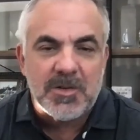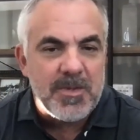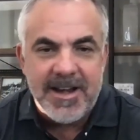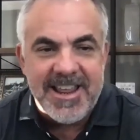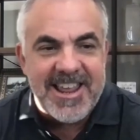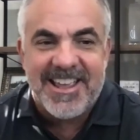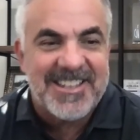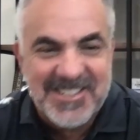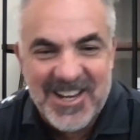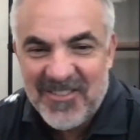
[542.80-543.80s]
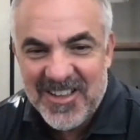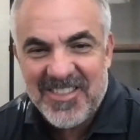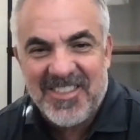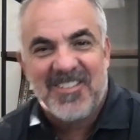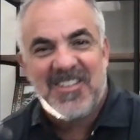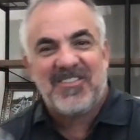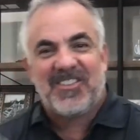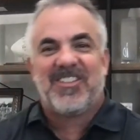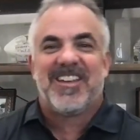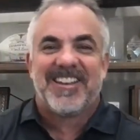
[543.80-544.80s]
money as some of the
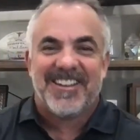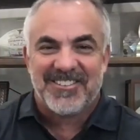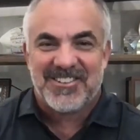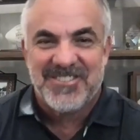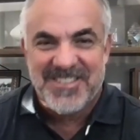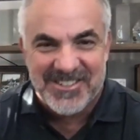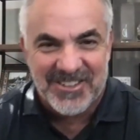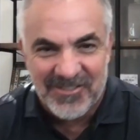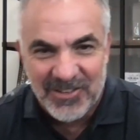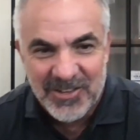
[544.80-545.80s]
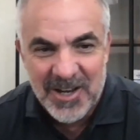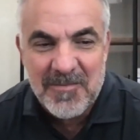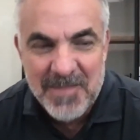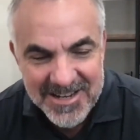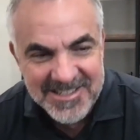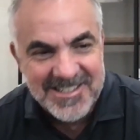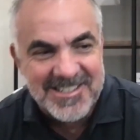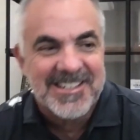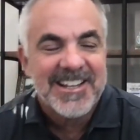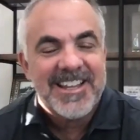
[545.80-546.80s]
people that are doing this on a full-time
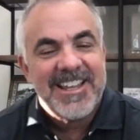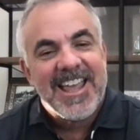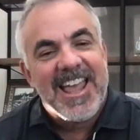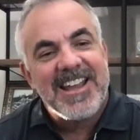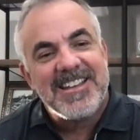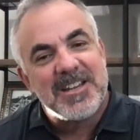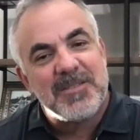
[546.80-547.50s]
basis. And he said,